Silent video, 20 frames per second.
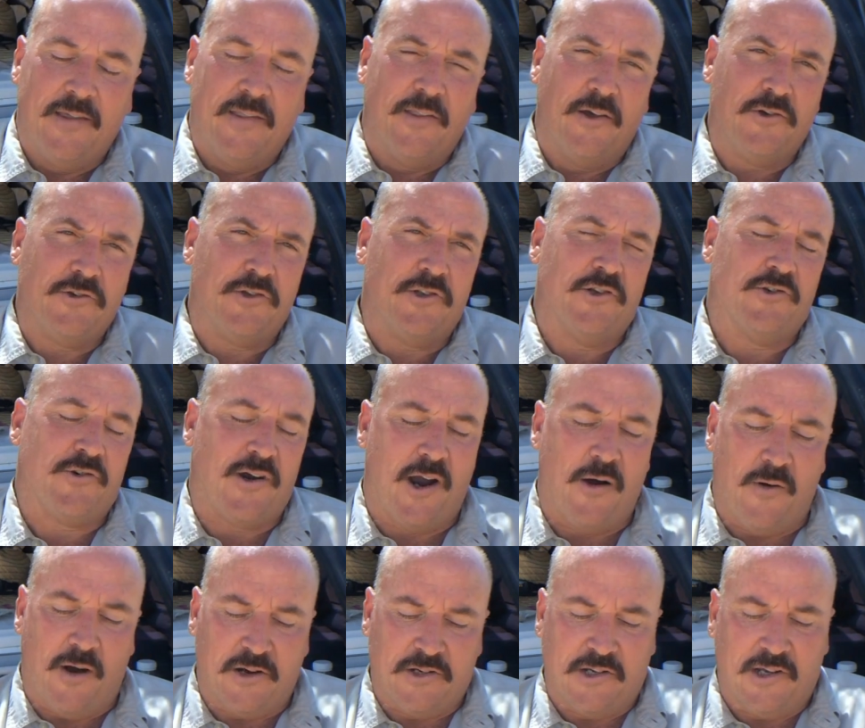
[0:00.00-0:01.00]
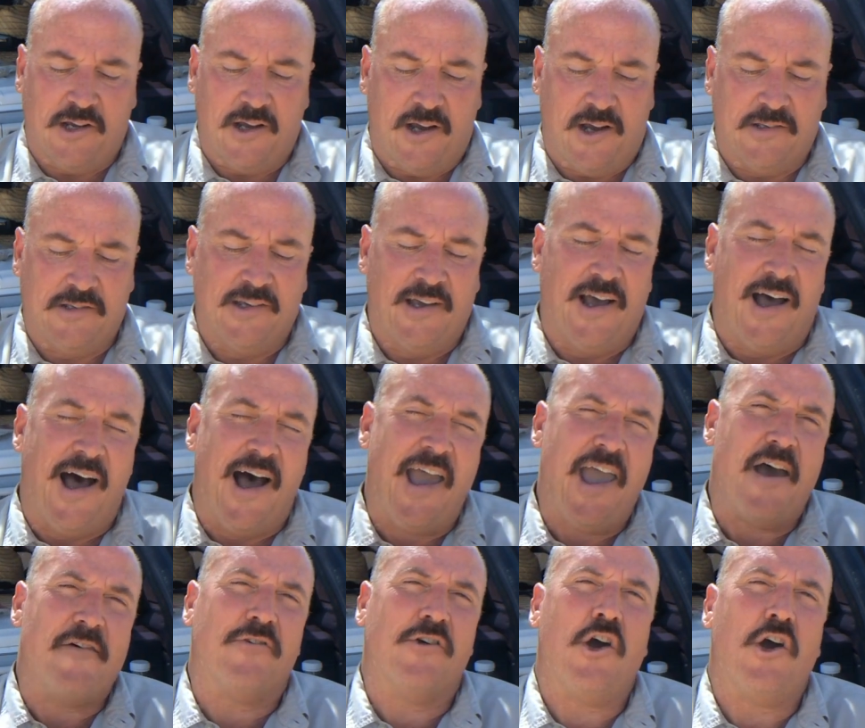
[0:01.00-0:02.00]
those are the dry washing cons. I
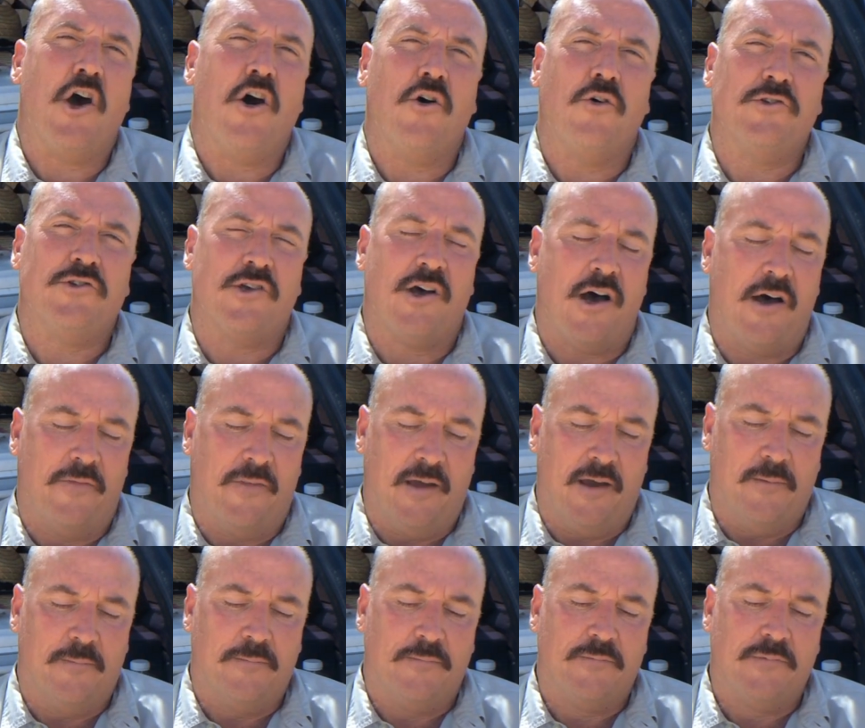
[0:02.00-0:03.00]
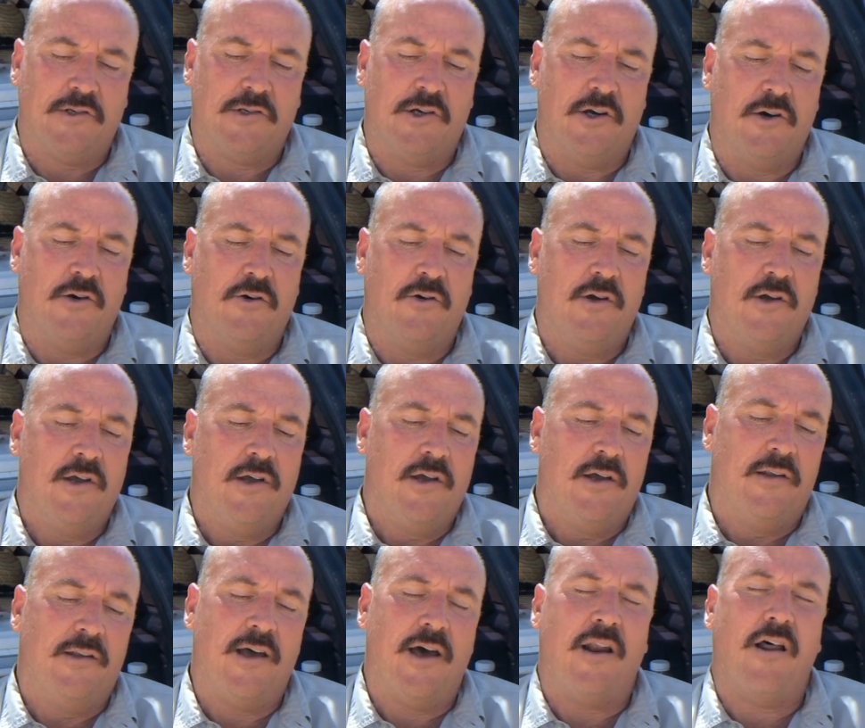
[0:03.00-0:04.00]
have codes on them. So
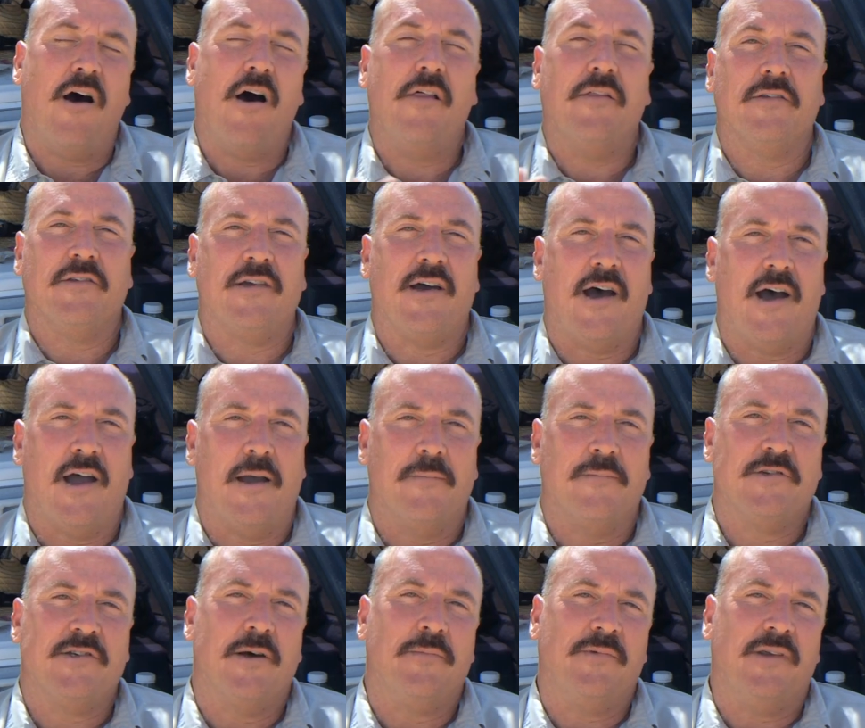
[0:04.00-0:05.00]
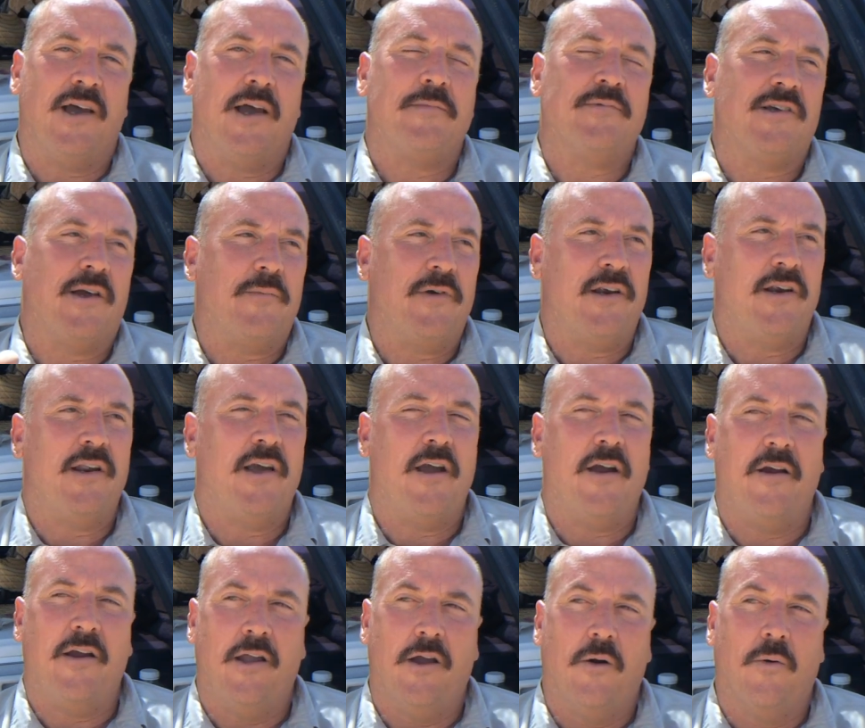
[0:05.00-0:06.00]
not all the time. Sometimes I'm in an
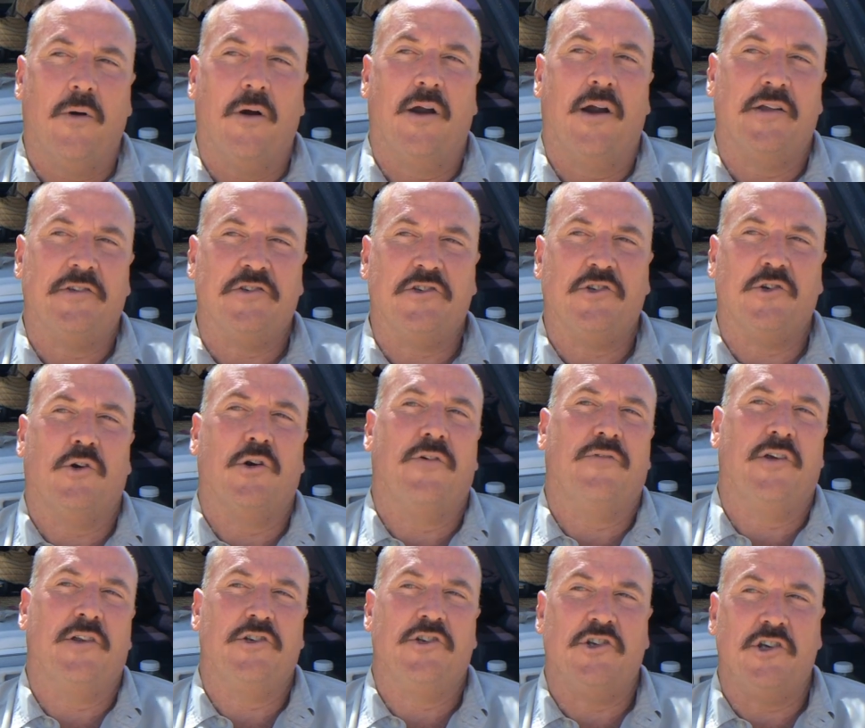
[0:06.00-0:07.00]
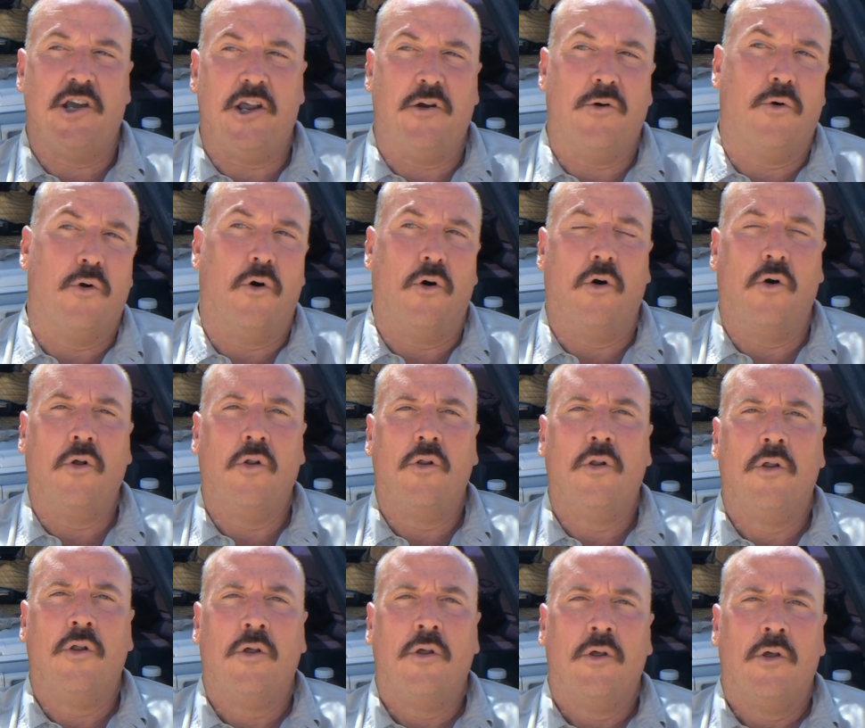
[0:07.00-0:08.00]
area where it's sort of a general
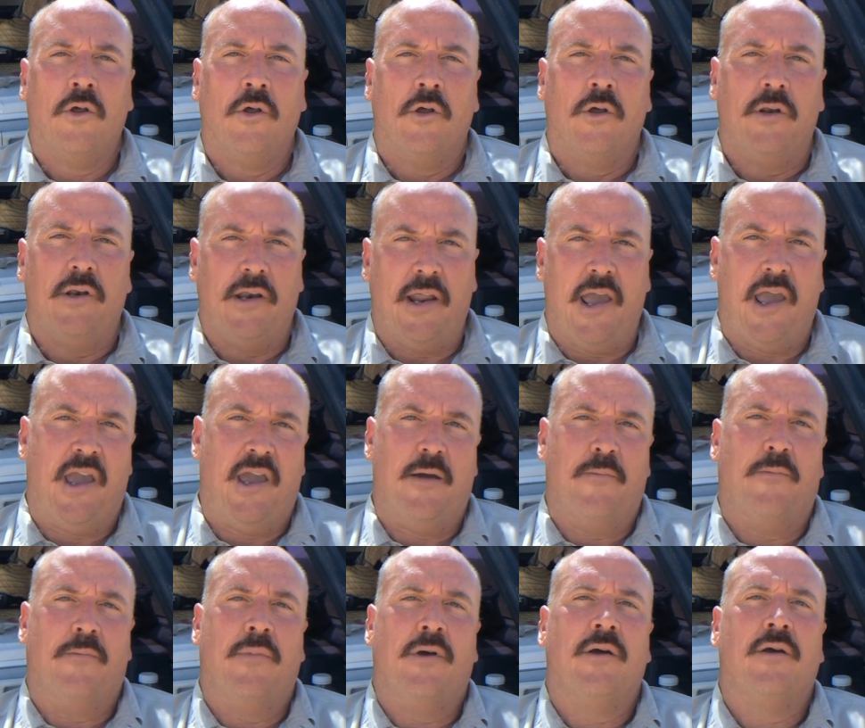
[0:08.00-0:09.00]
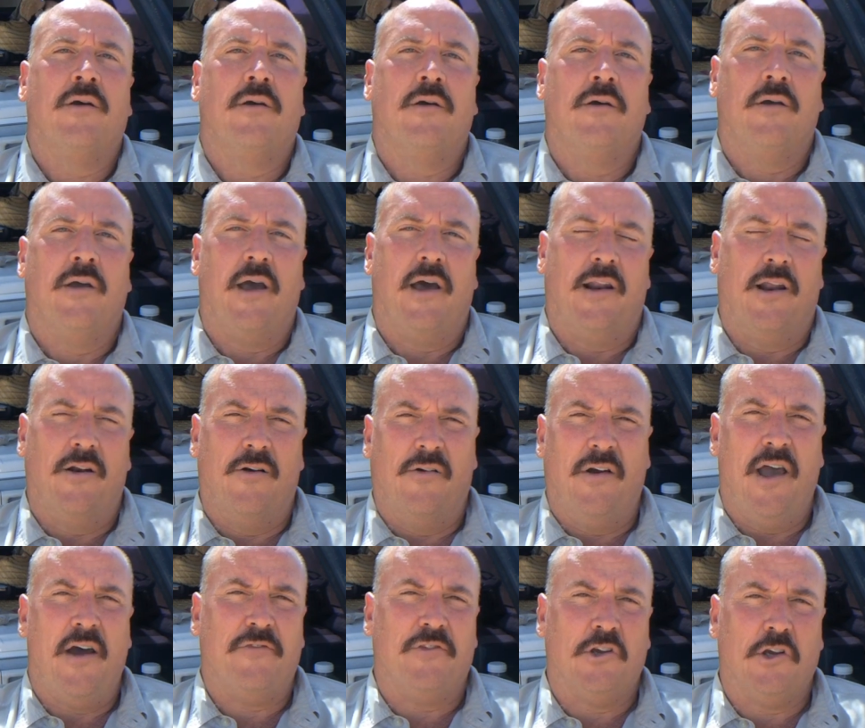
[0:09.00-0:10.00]
name and I don't
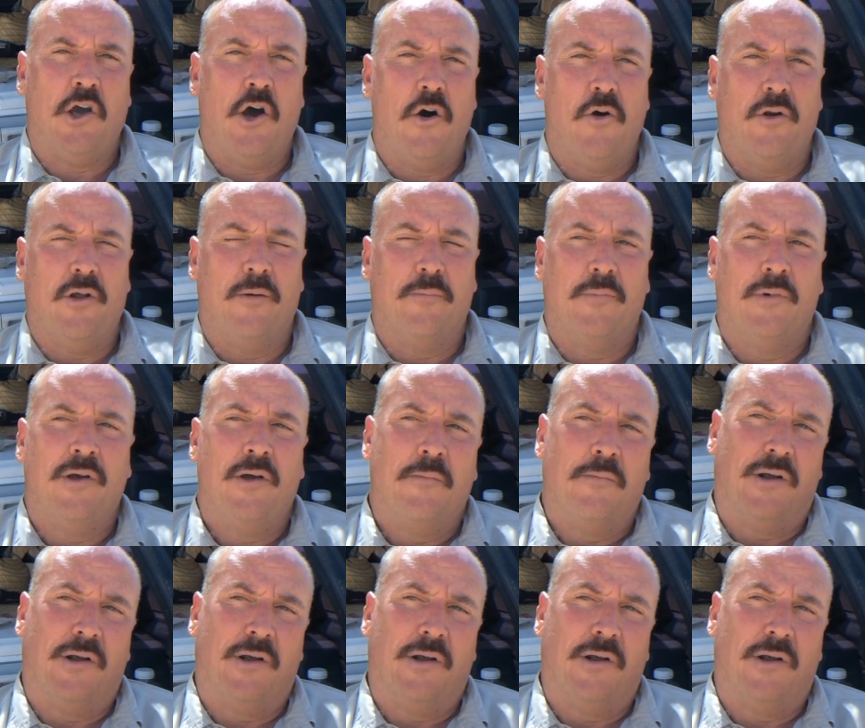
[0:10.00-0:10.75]
have to code them.